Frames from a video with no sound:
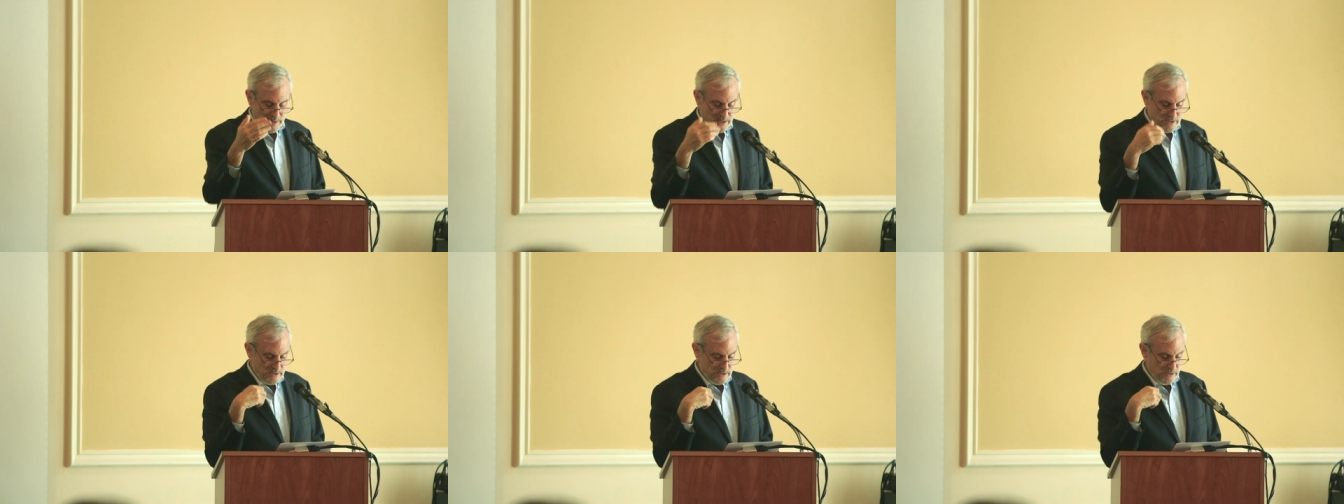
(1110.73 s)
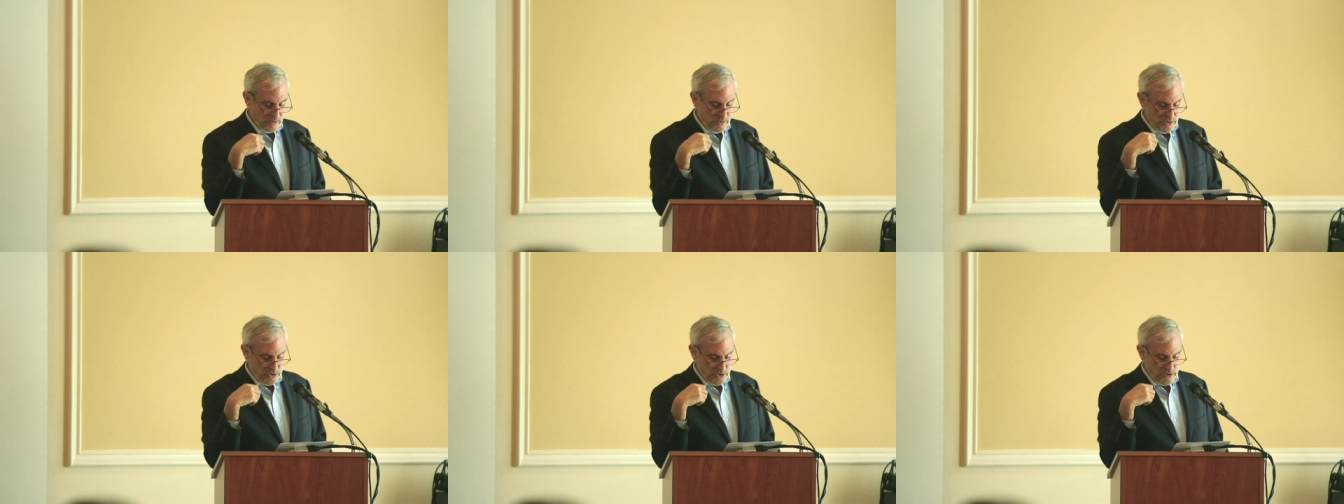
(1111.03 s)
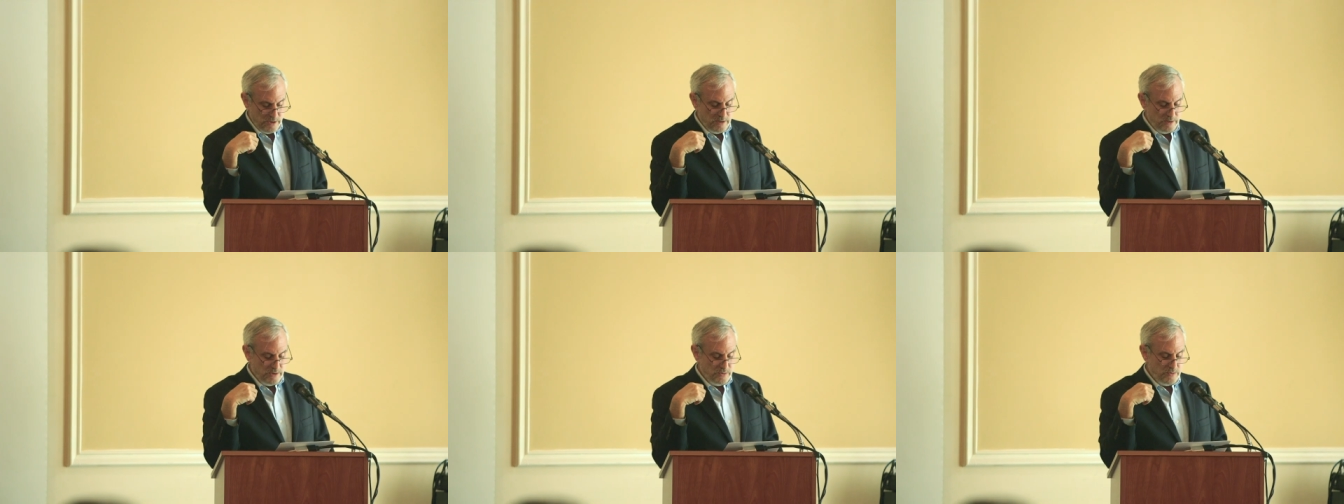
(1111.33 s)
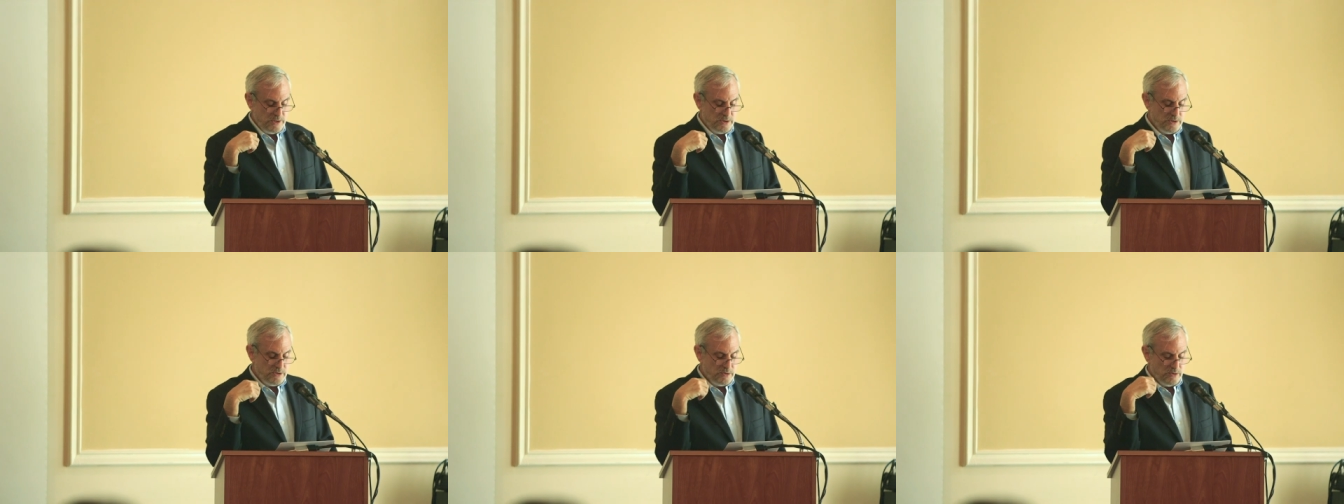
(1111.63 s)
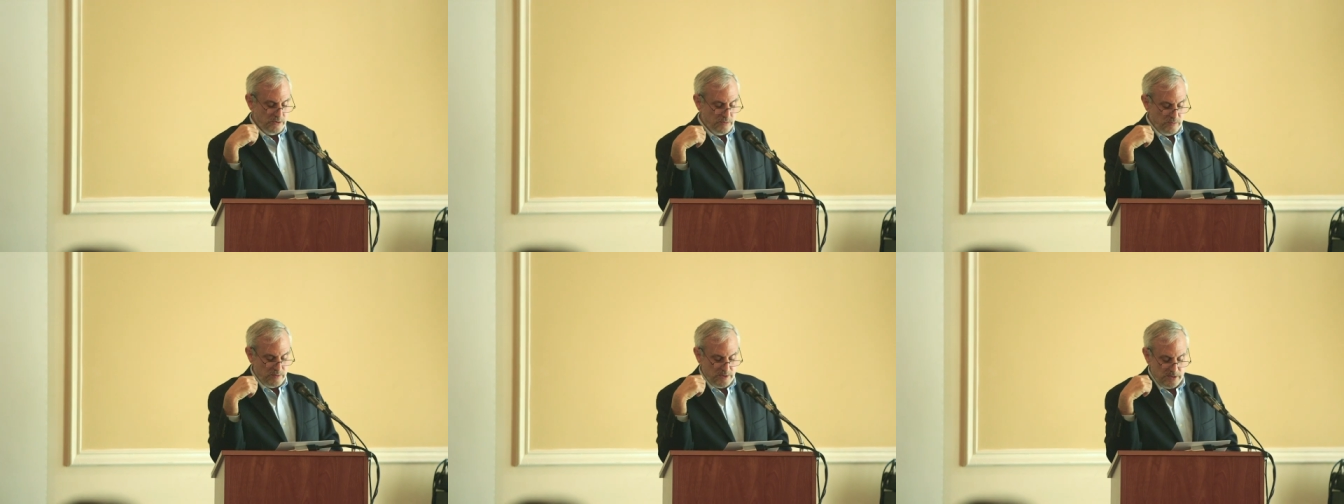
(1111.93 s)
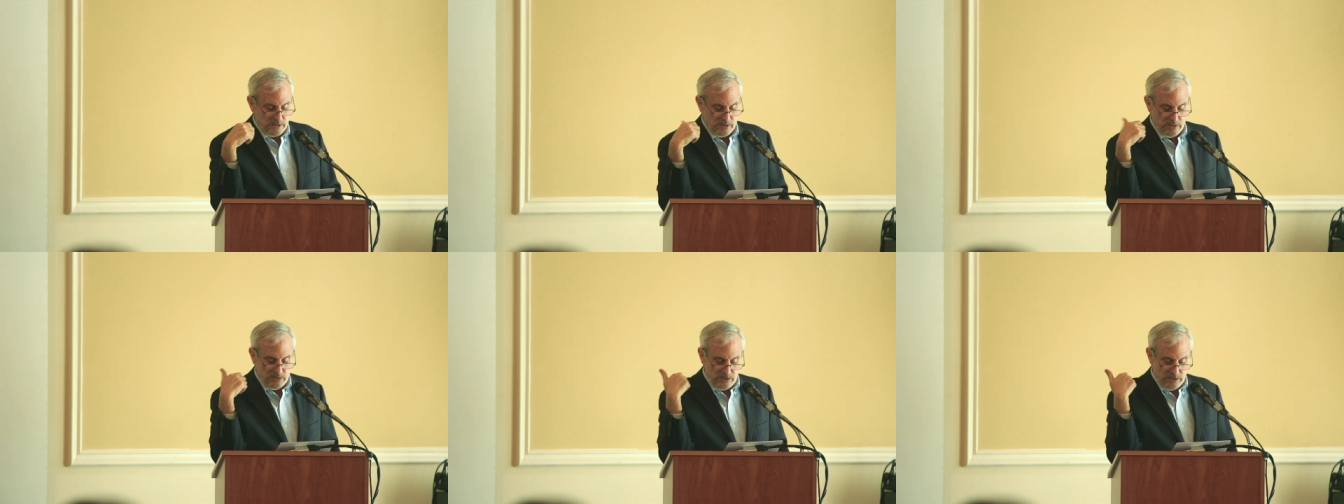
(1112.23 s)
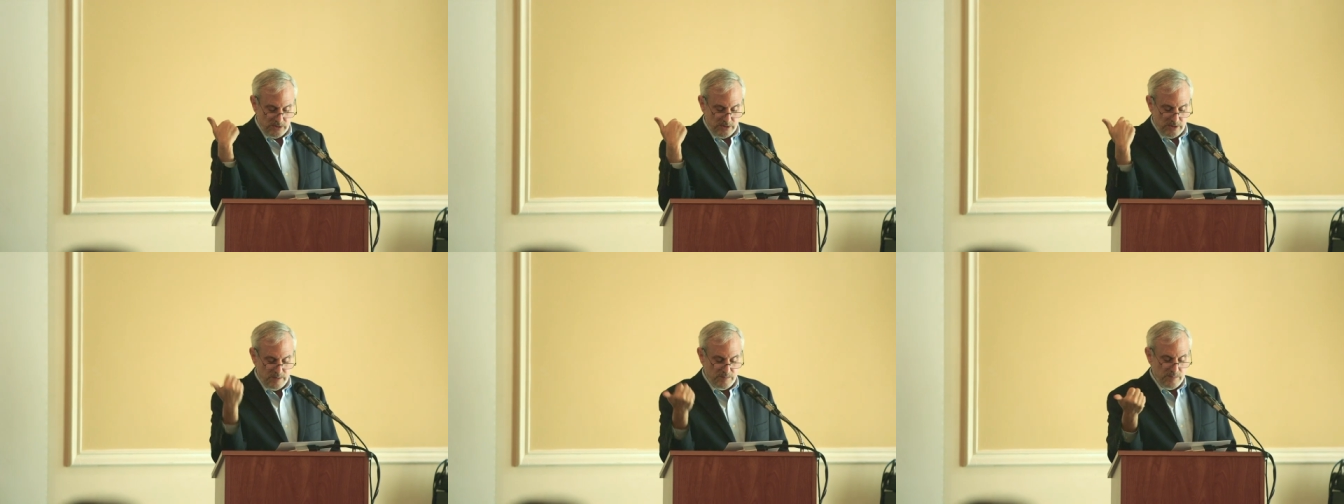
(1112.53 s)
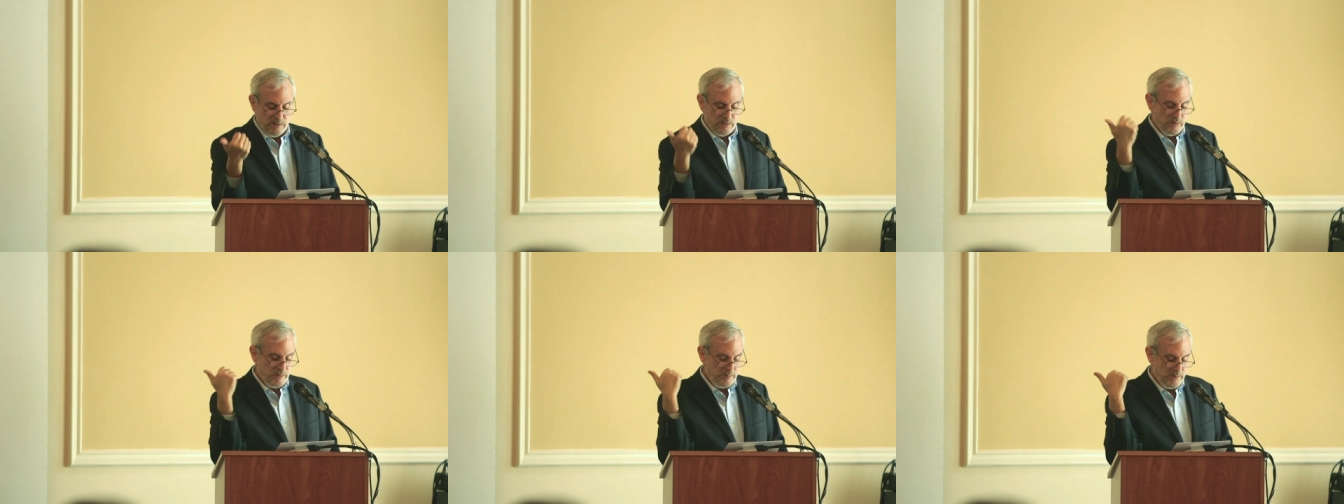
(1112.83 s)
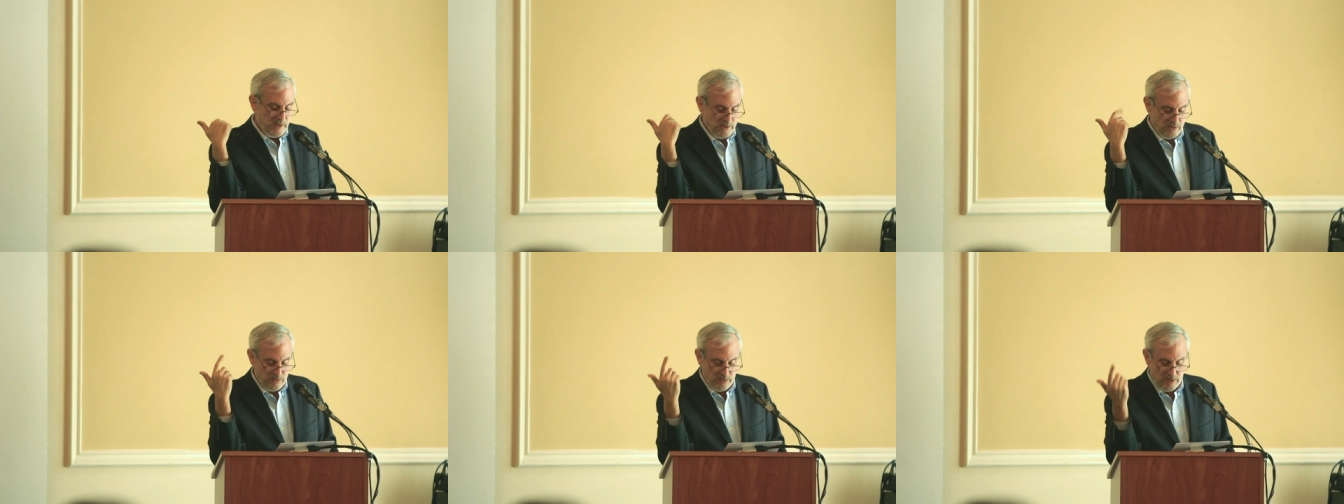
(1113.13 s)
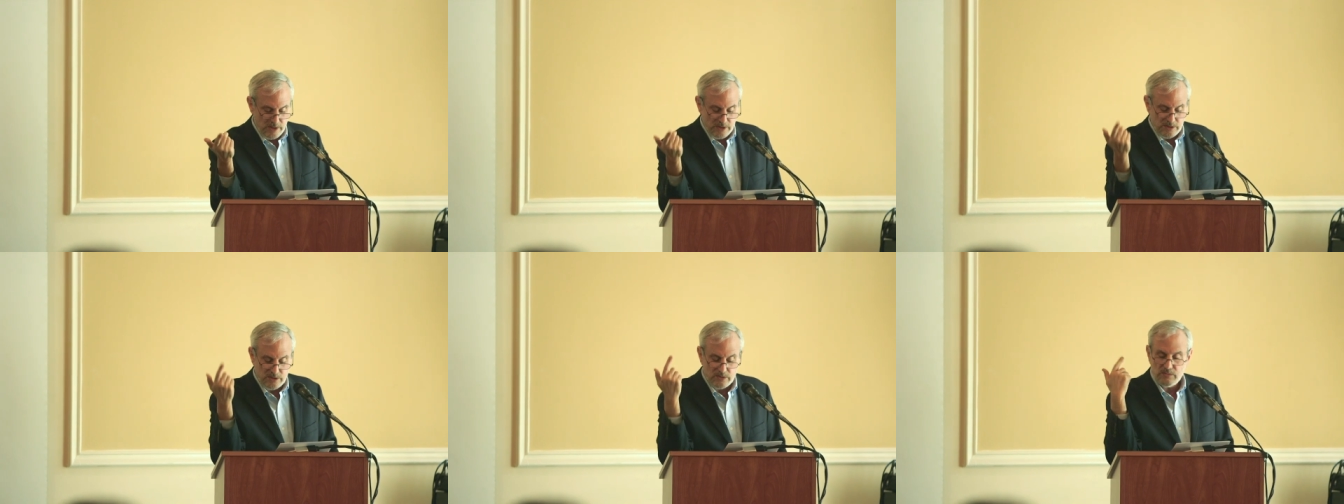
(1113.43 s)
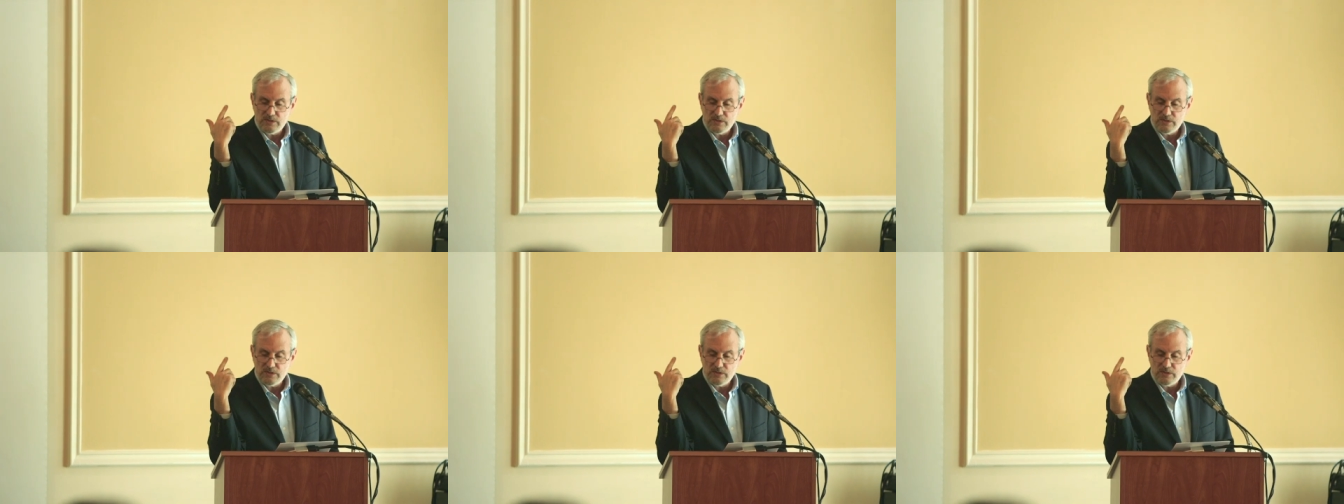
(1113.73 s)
as solution, the traditional three solutions have been repatriation,